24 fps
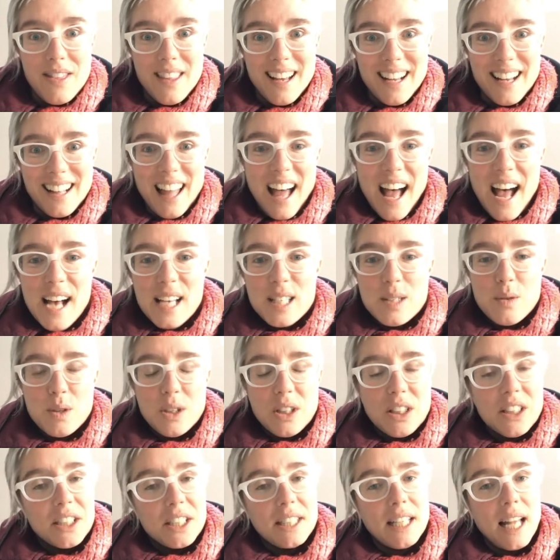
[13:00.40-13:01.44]
in the class were
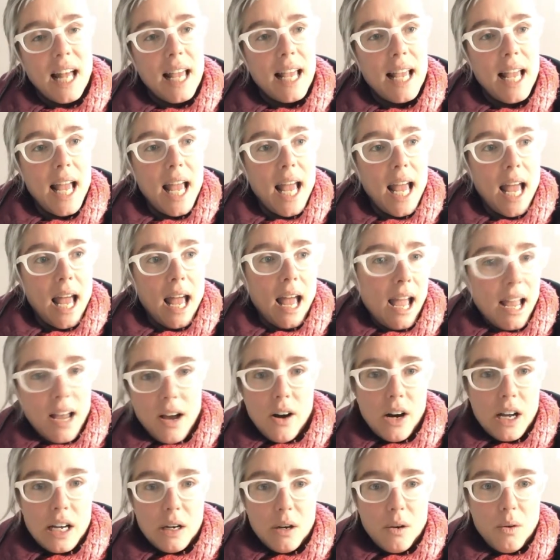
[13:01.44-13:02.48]
just like, hang
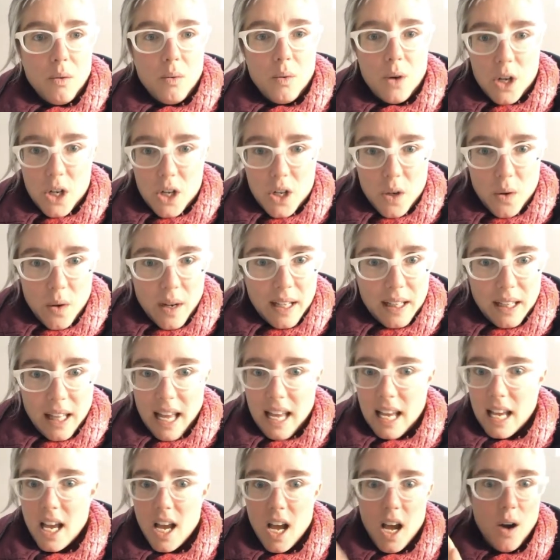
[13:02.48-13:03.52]
on, what are you doing?
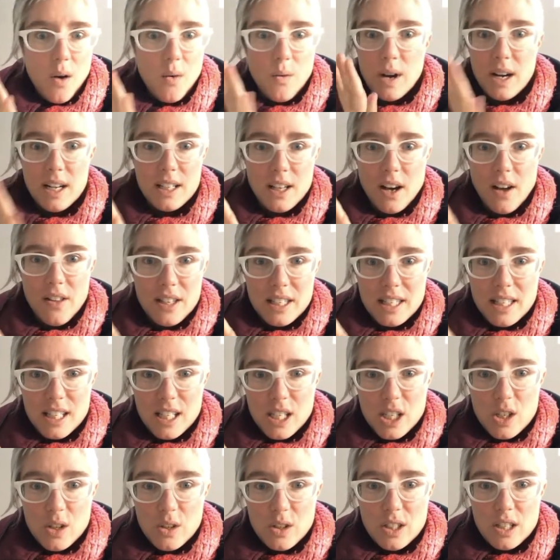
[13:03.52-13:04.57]
Like, what is all this
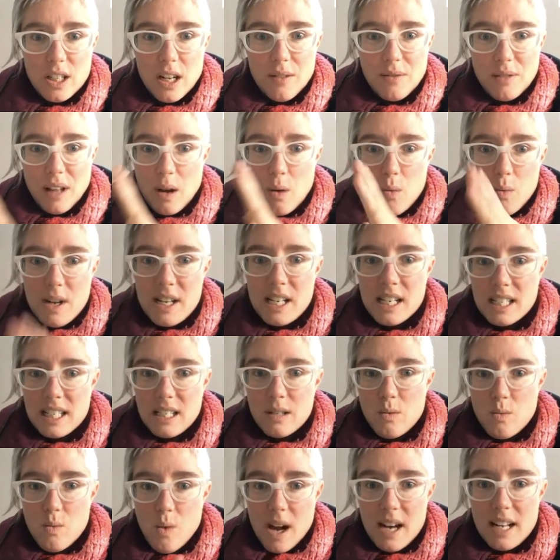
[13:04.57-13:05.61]
additional stuff? Like,
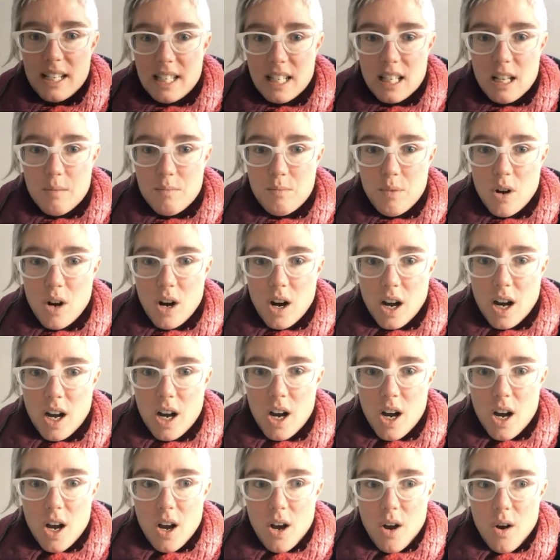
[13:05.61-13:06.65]
what is in the book?
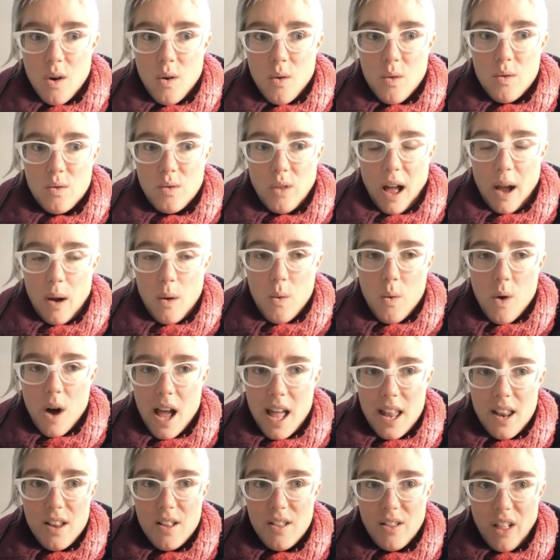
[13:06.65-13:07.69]
Like,
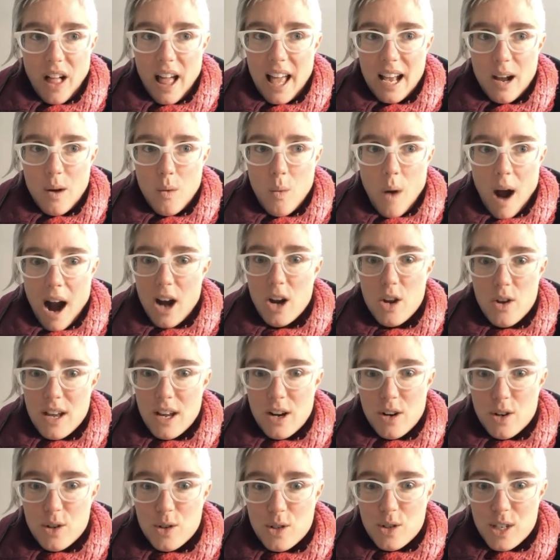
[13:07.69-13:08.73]
why are you
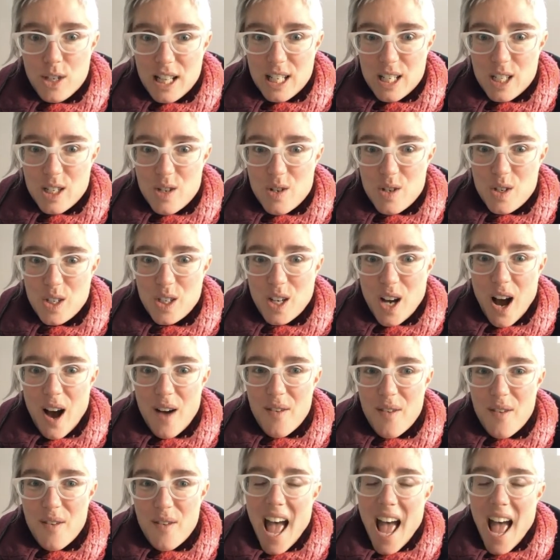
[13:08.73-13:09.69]
introducing this new stuff?